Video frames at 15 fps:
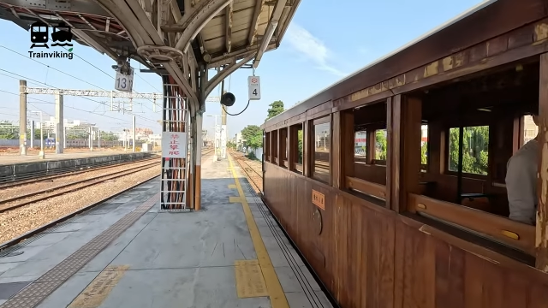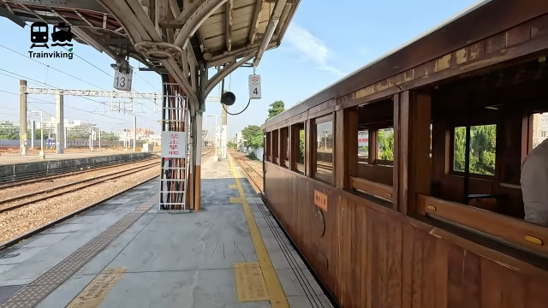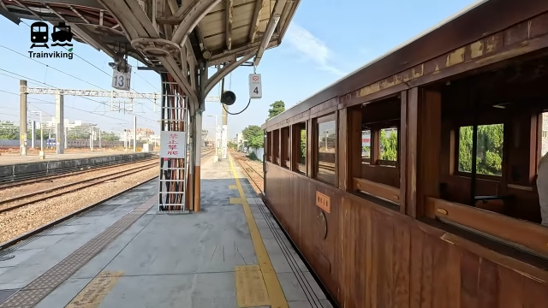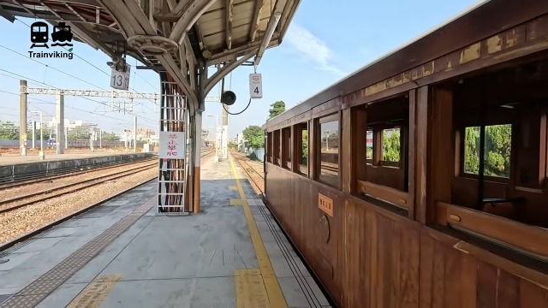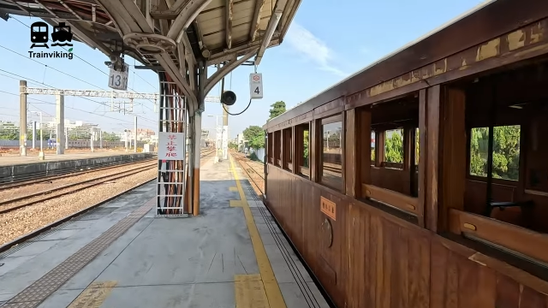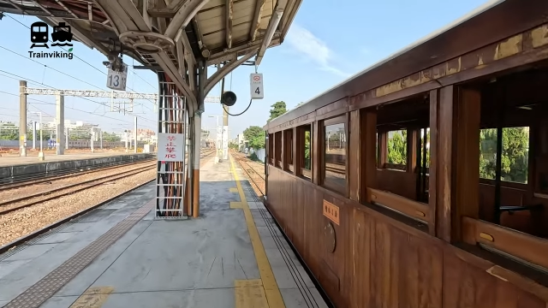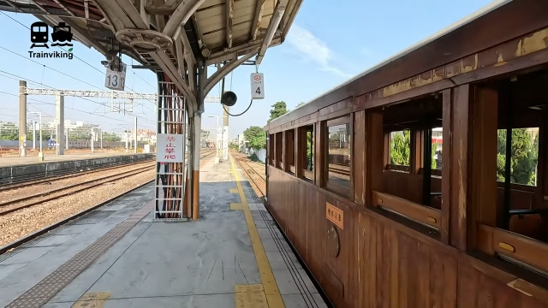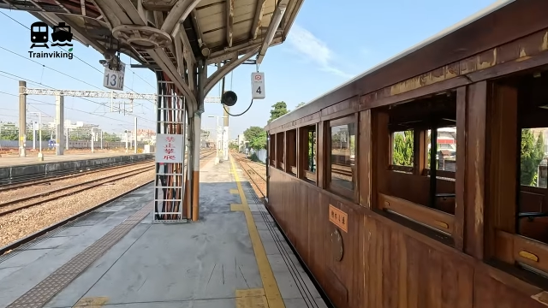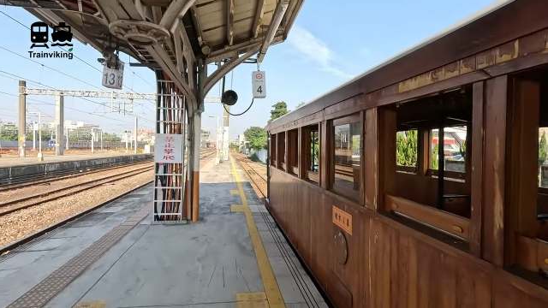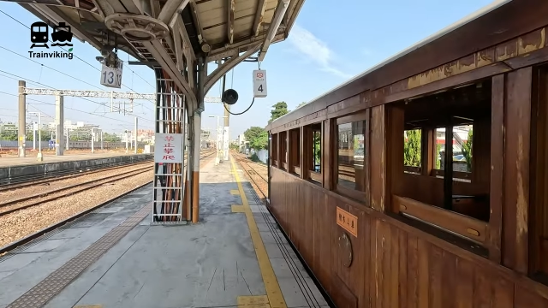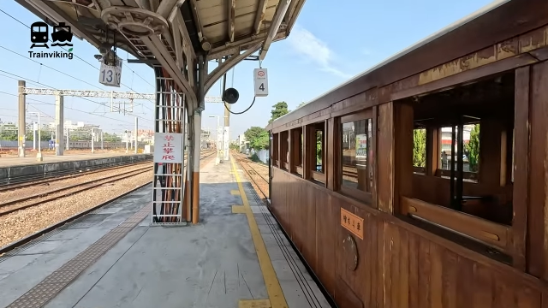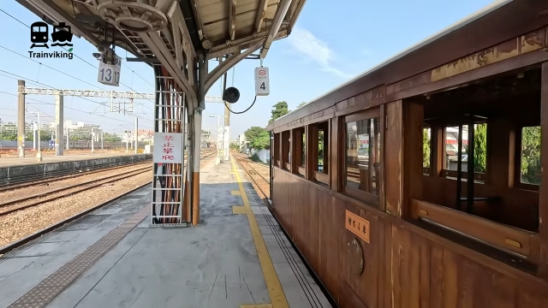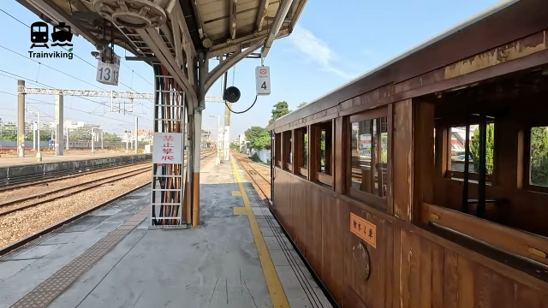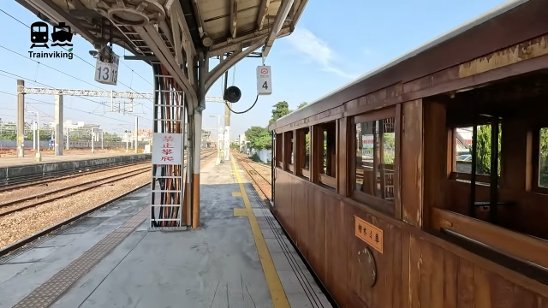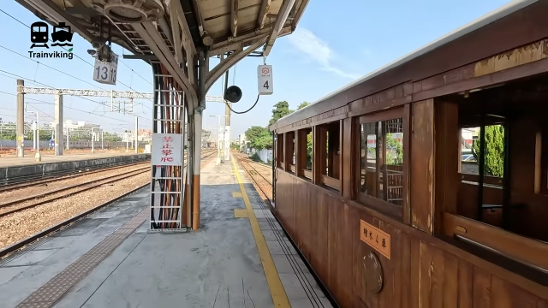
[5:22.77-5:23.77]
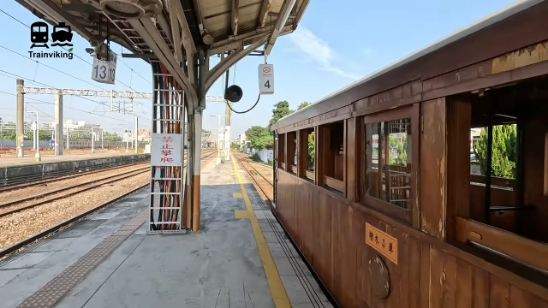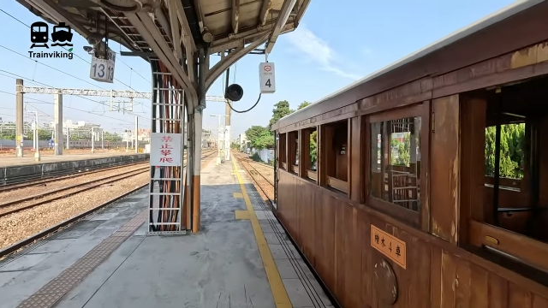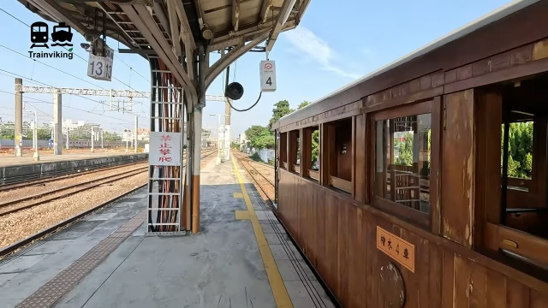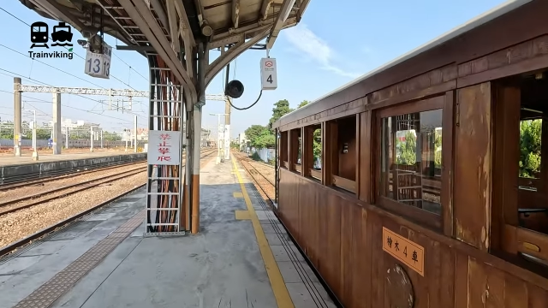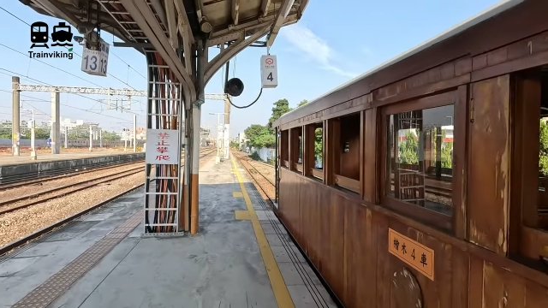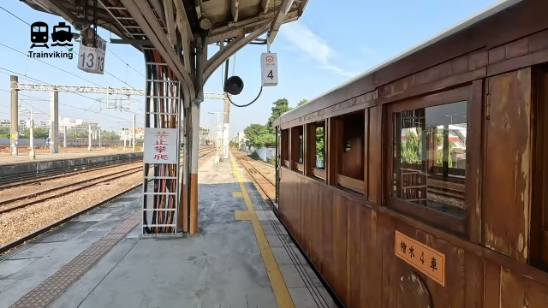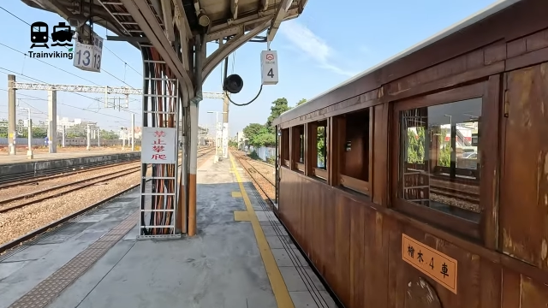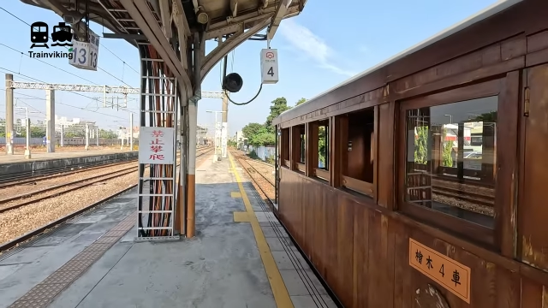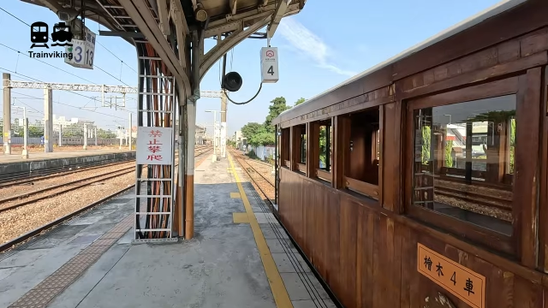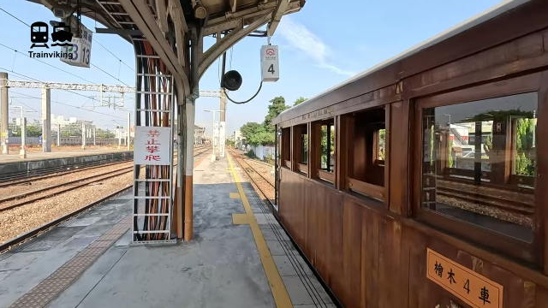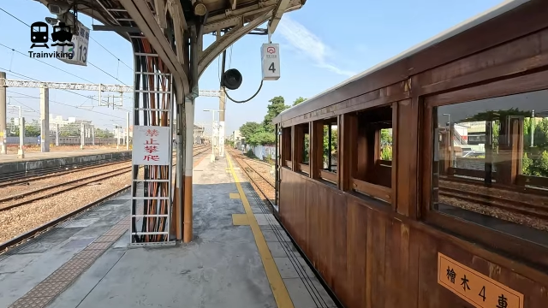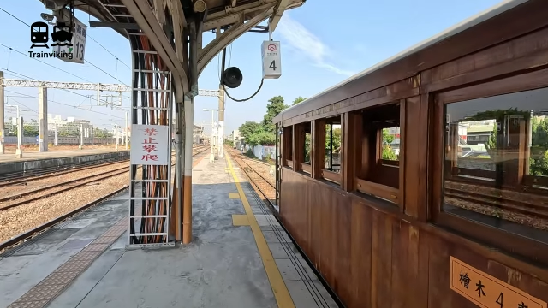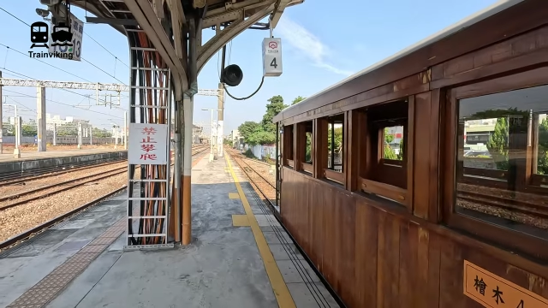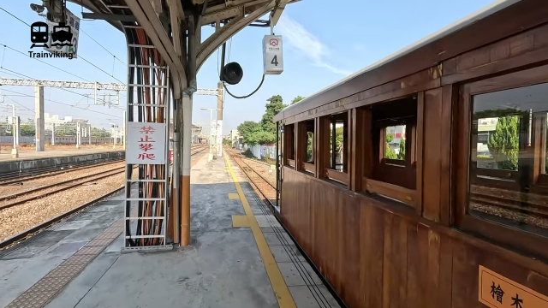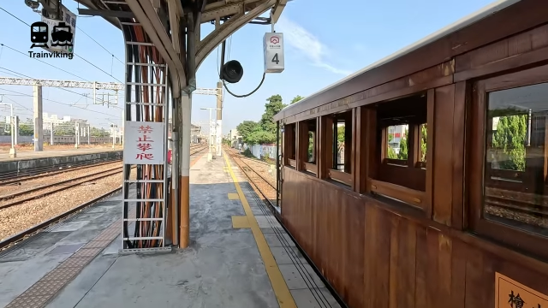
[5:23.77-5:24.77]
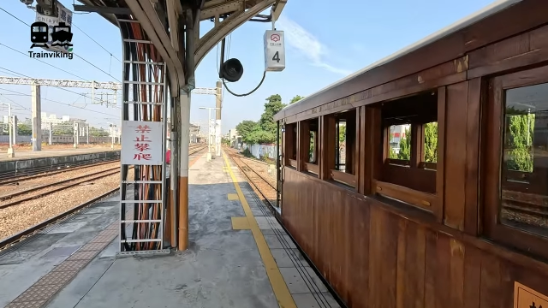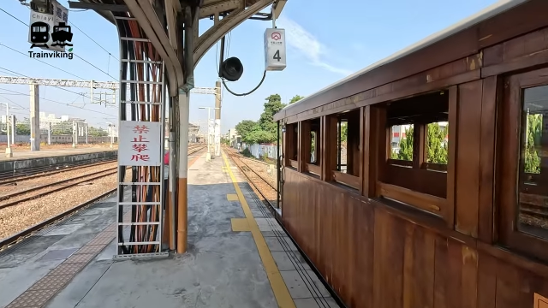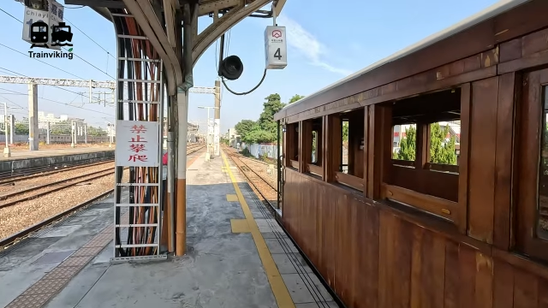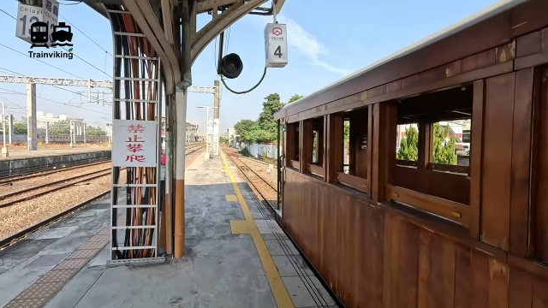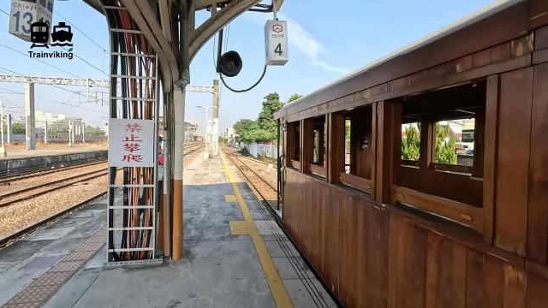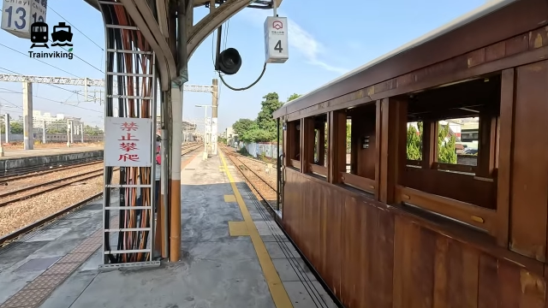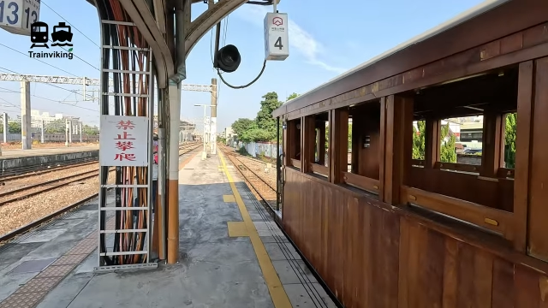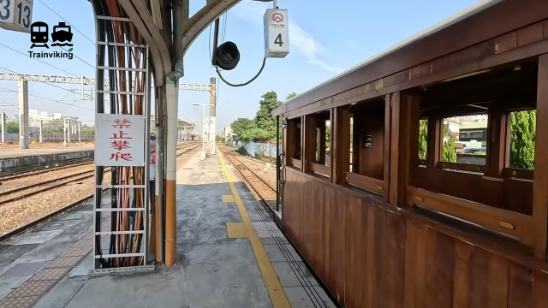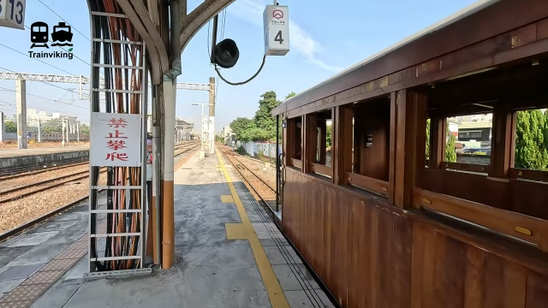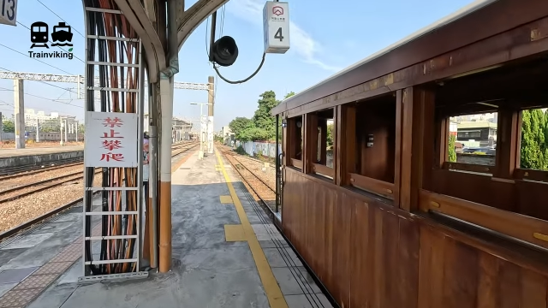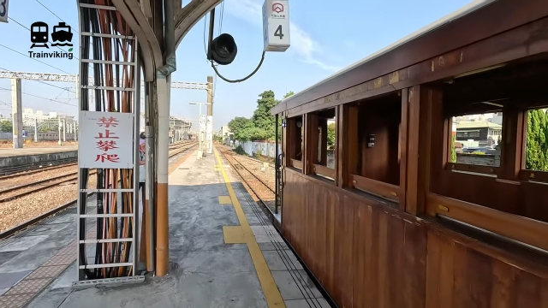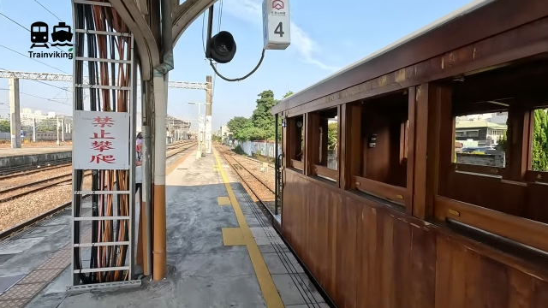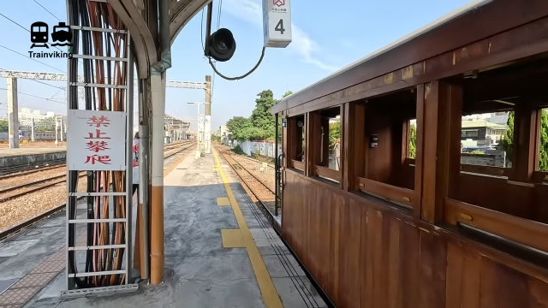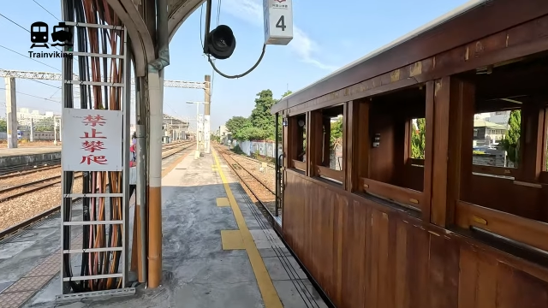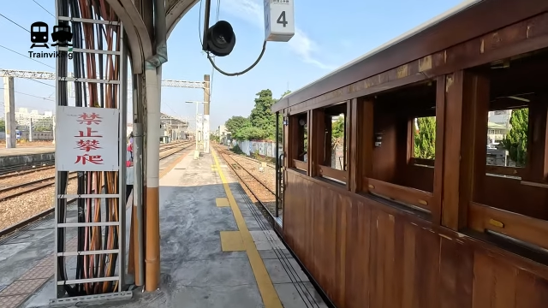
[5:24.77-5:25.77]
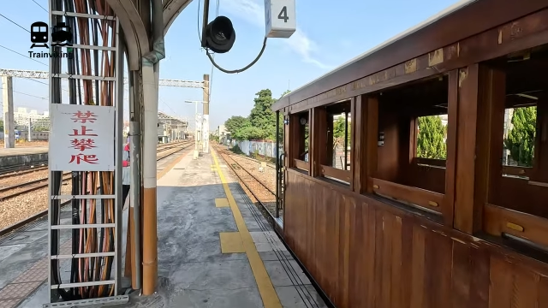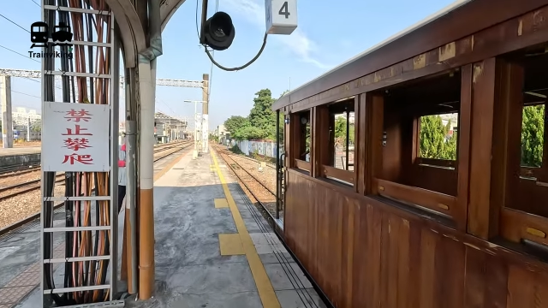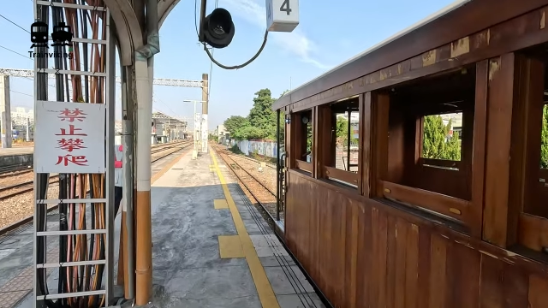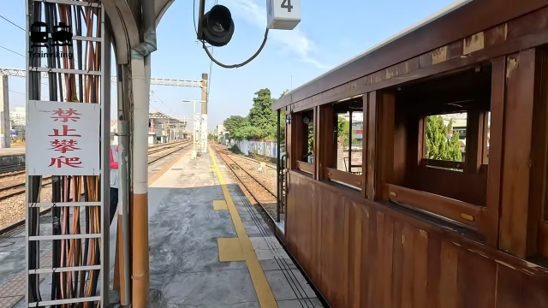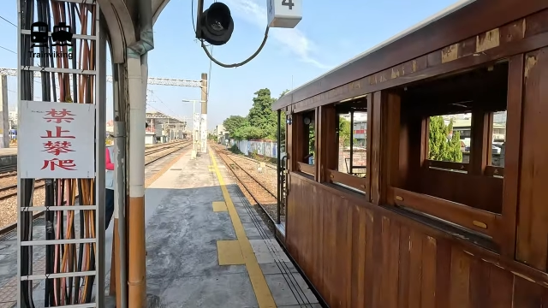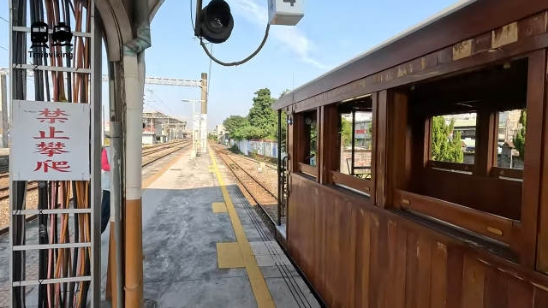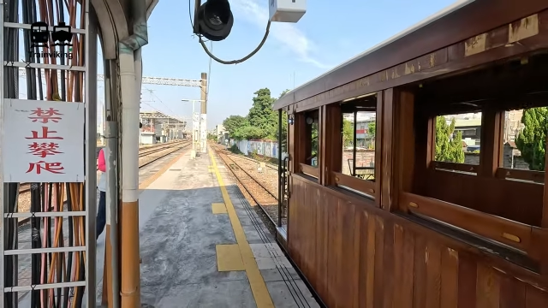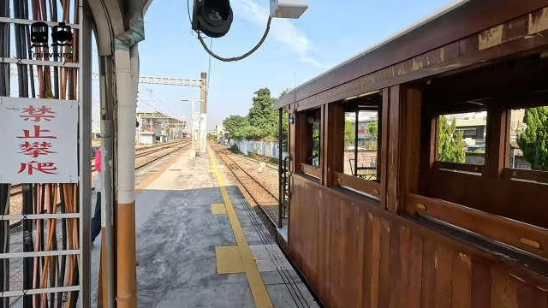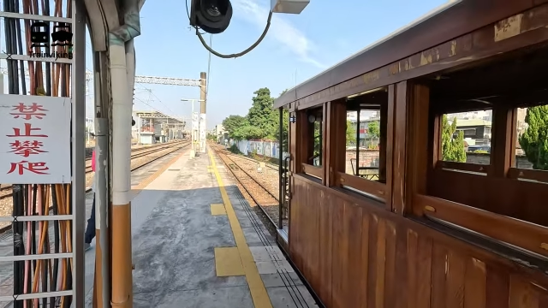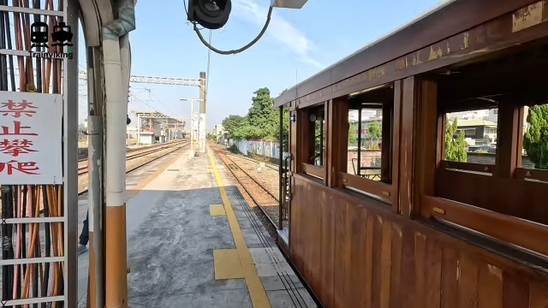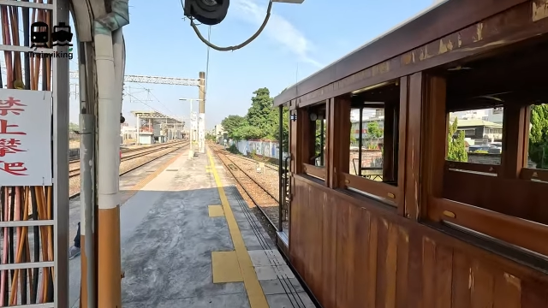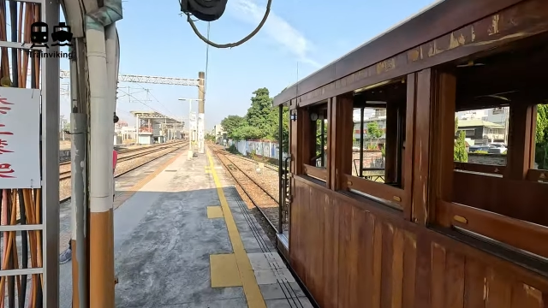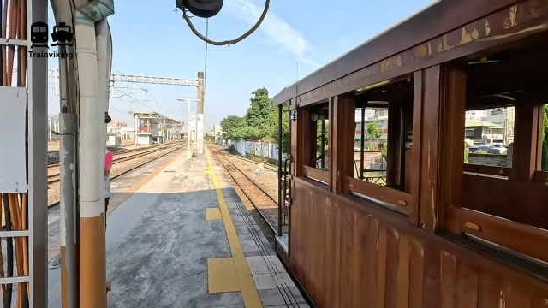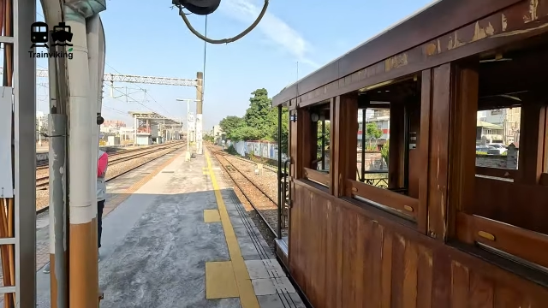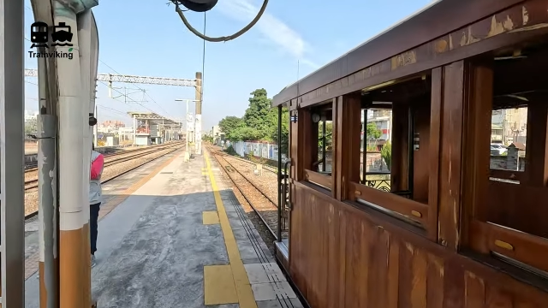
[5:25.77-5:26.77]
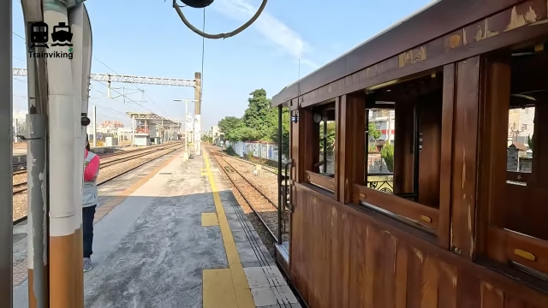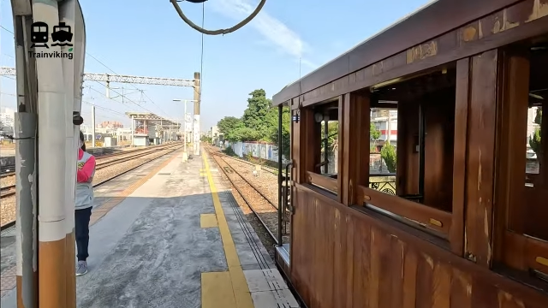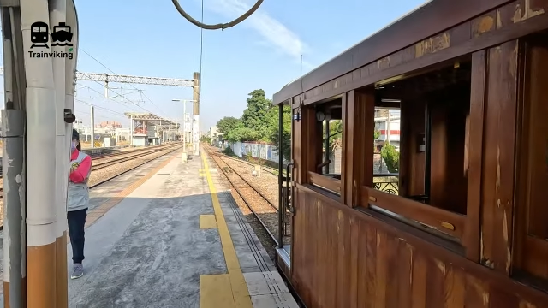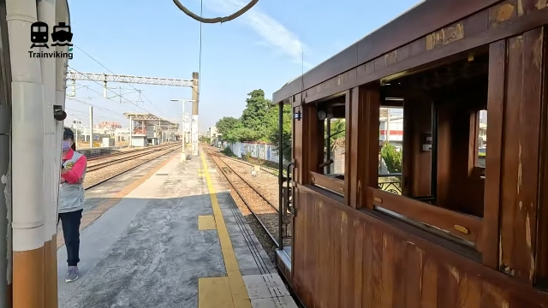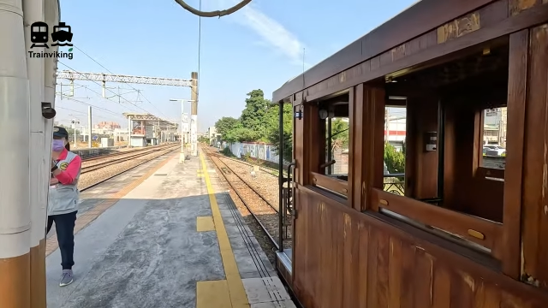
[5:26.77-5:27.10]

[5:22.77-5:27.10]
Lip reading: No face is visible, so there are no lips to read.